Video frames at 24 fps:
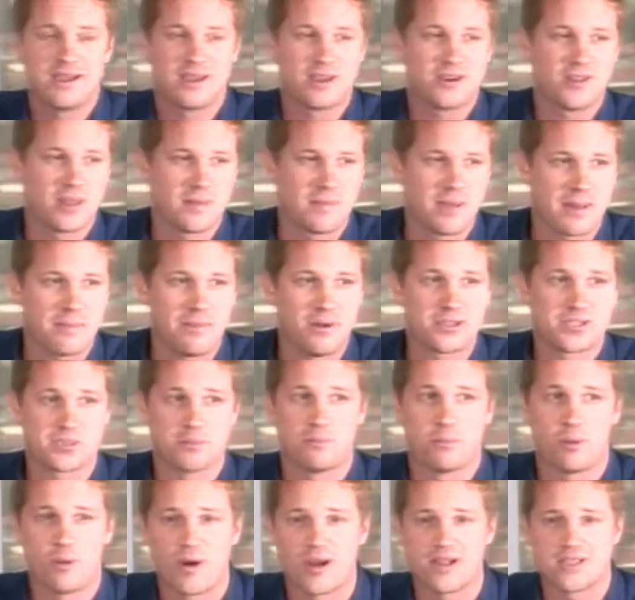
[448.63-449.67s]
they may put some
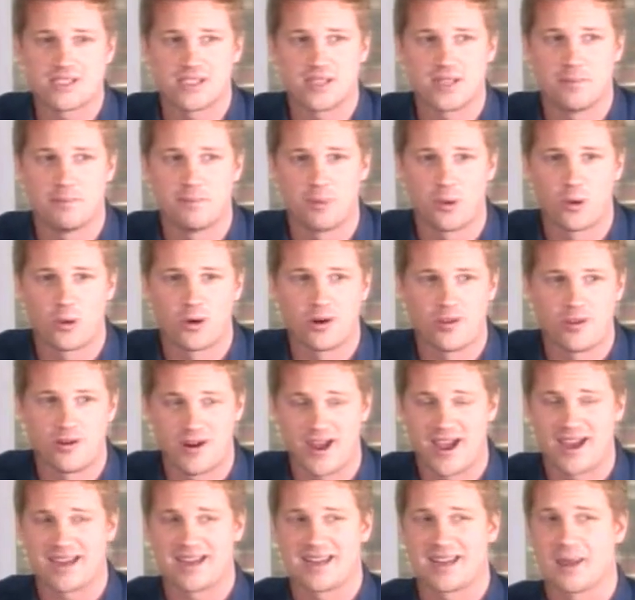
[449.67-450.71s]
points on the board, and they're
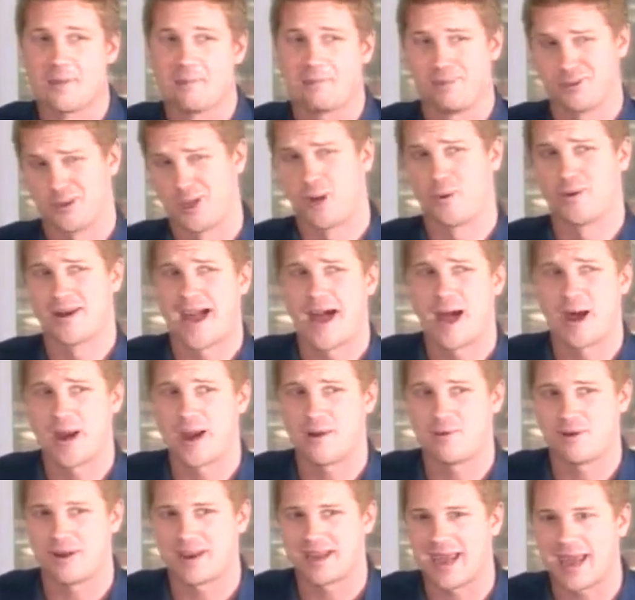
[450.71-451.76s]
not going to get blown out
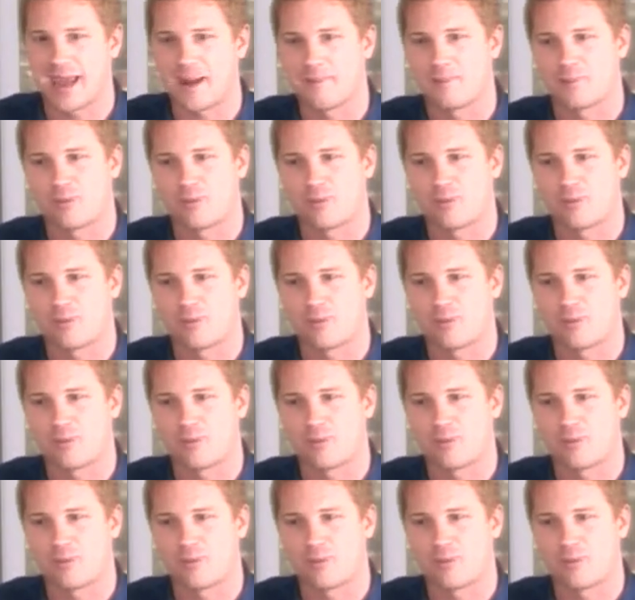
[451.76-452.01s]
every game.